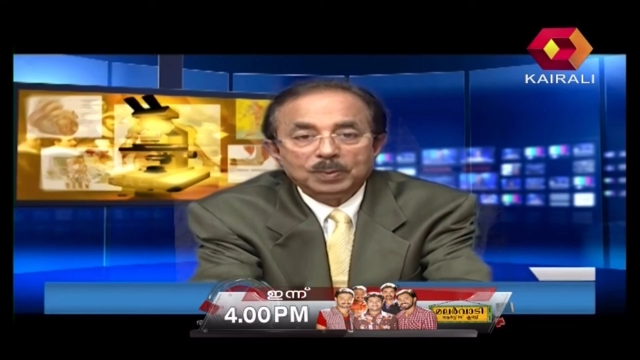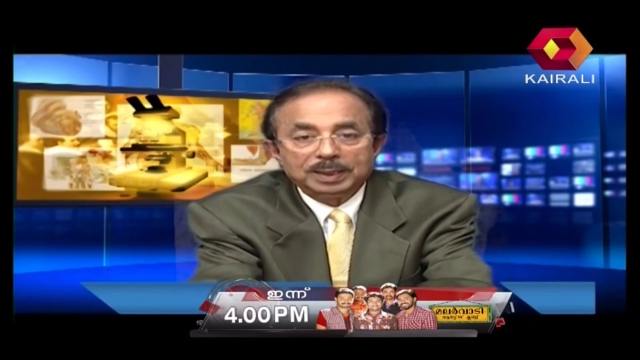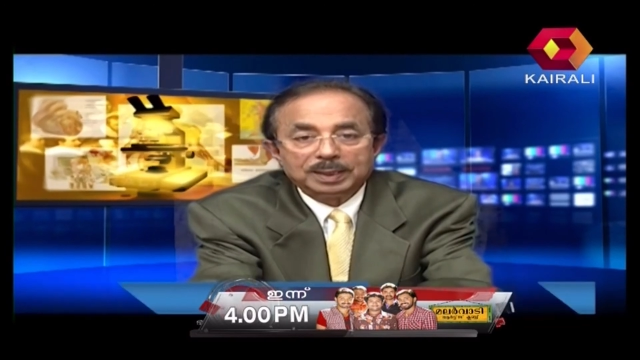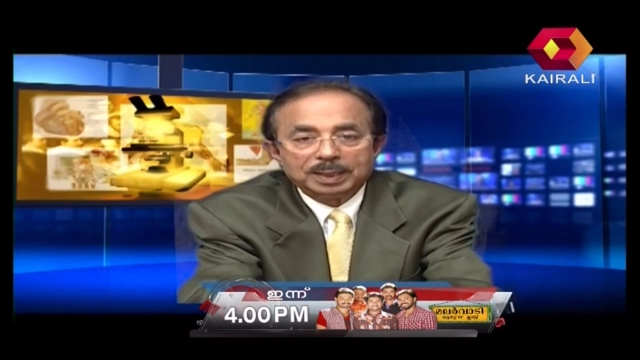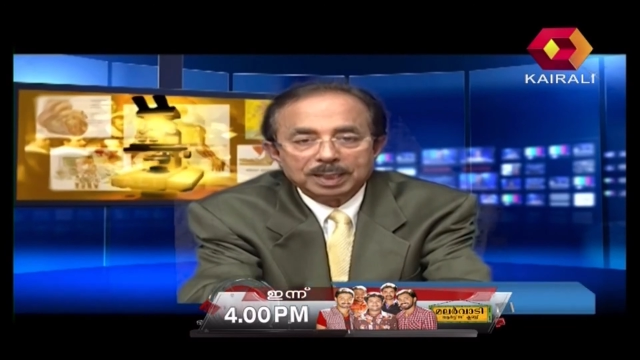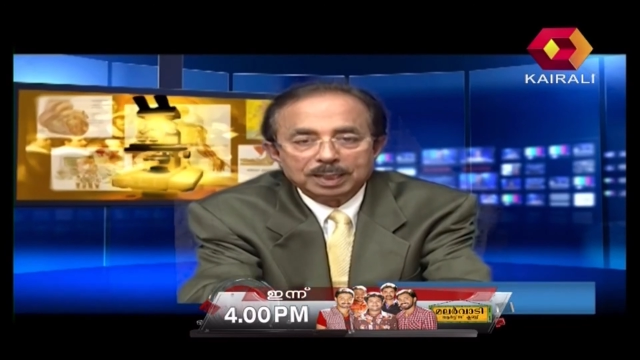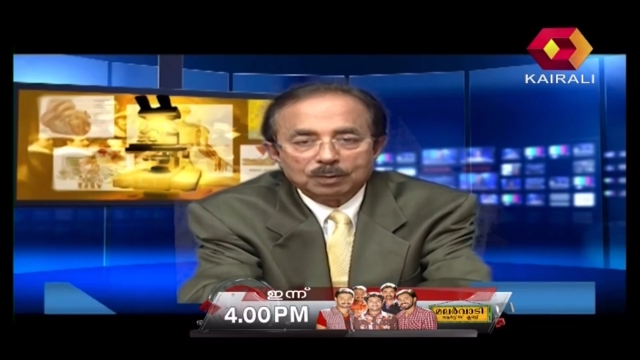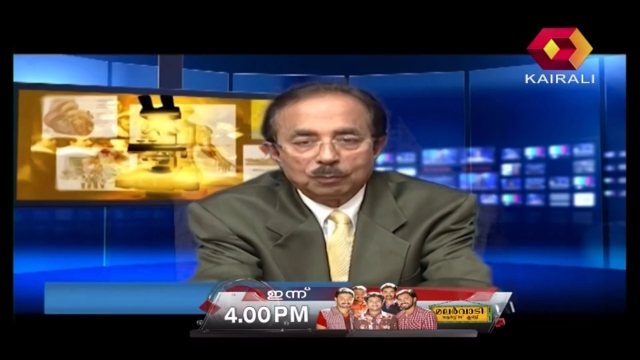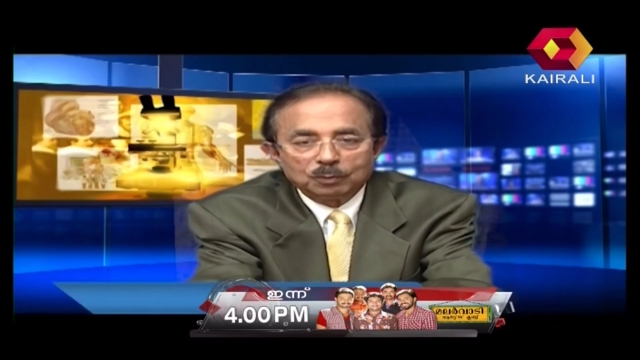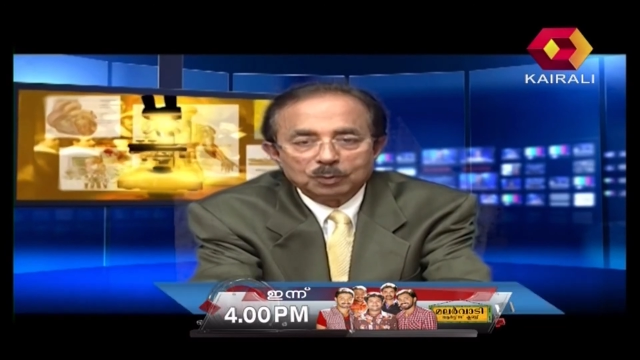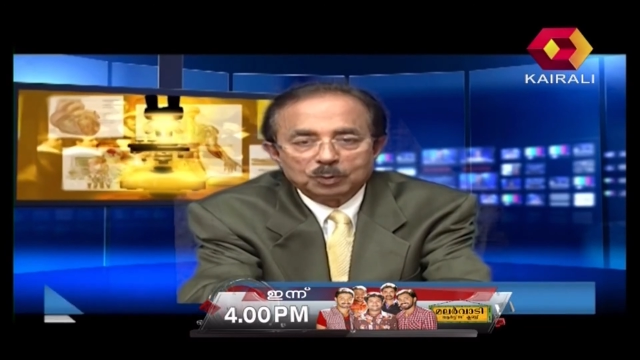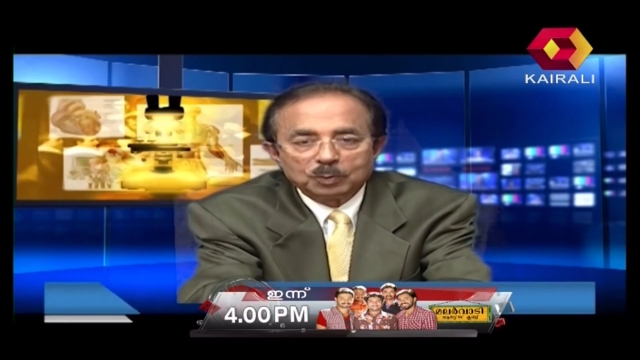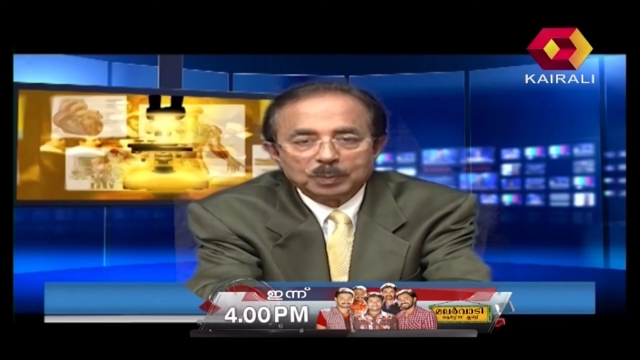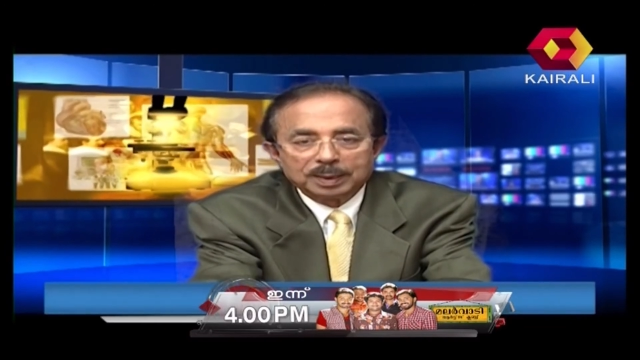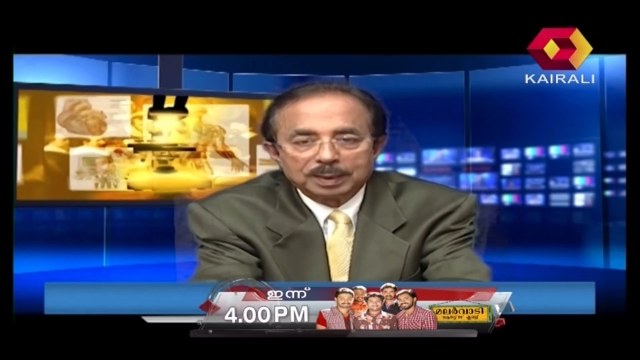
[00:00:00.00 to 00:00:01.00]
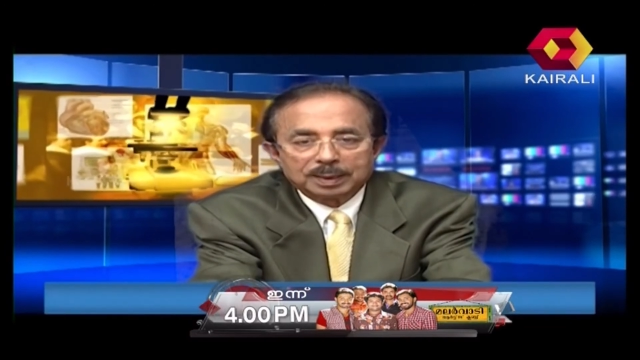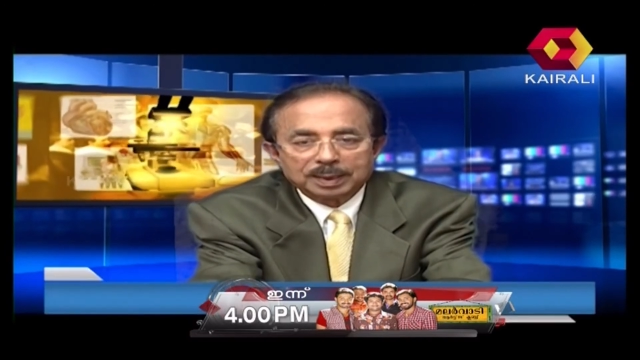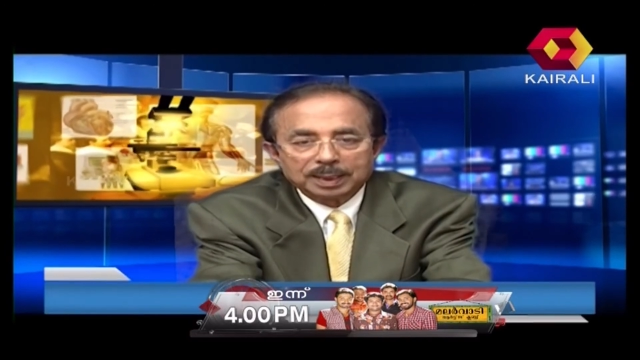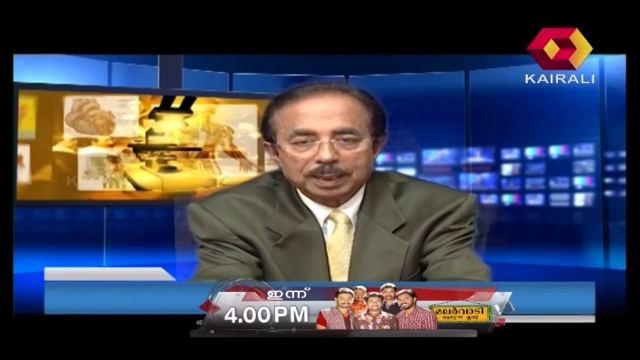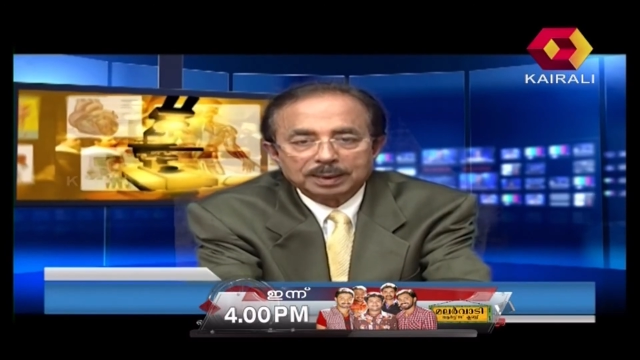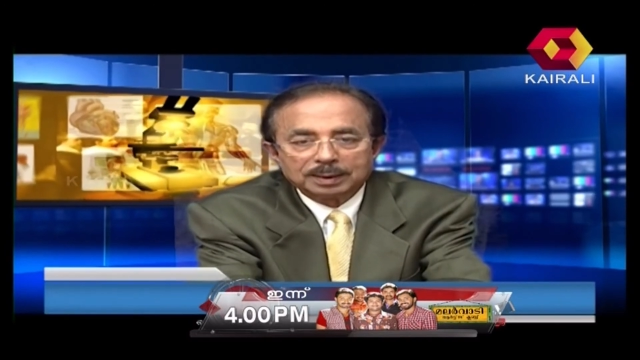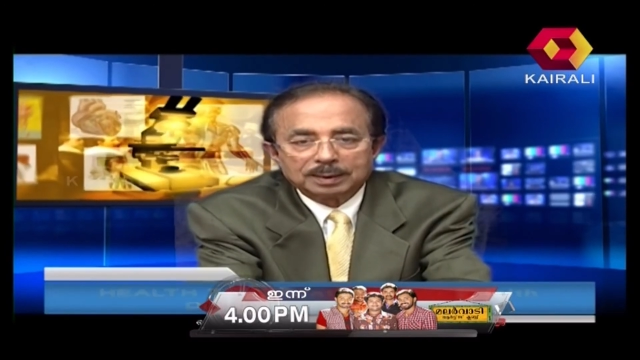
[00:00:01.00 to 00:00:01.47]
be grateful to my
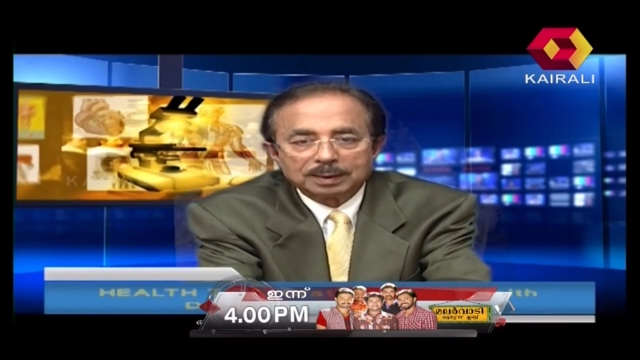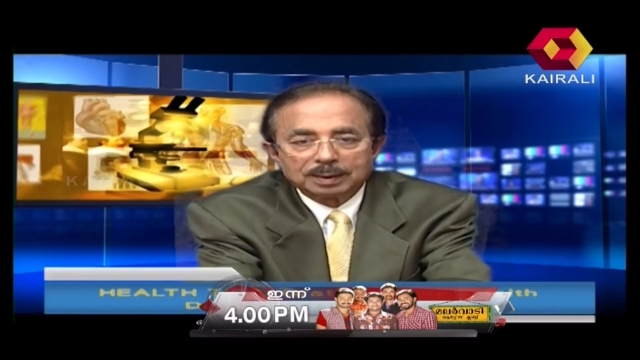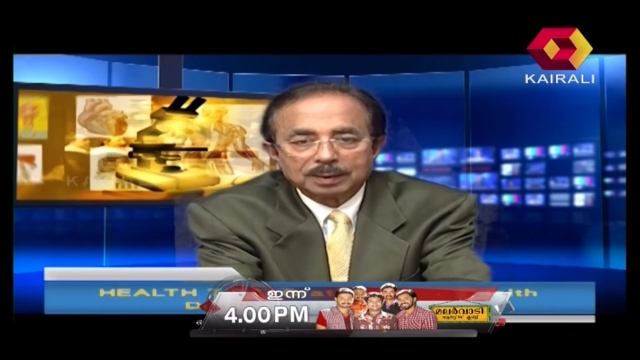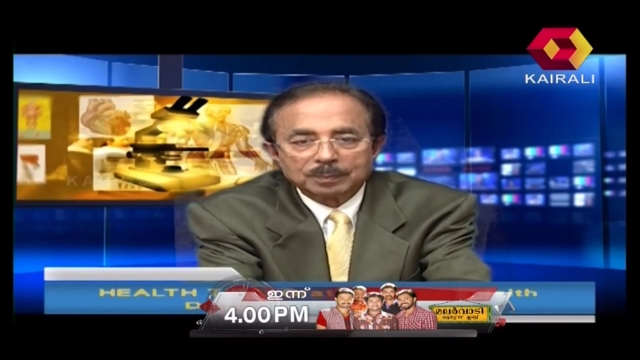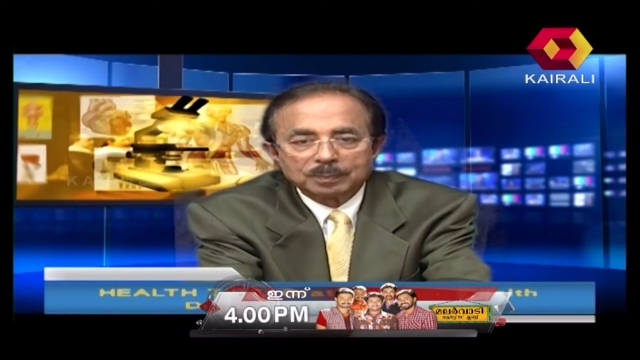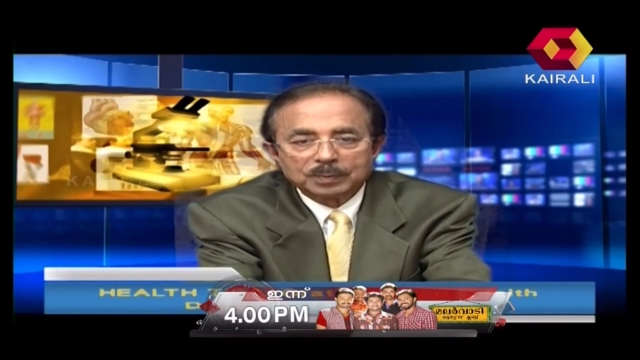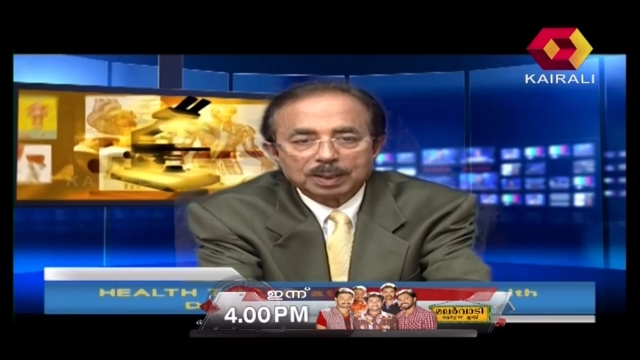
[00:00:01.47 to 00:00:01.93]
Creator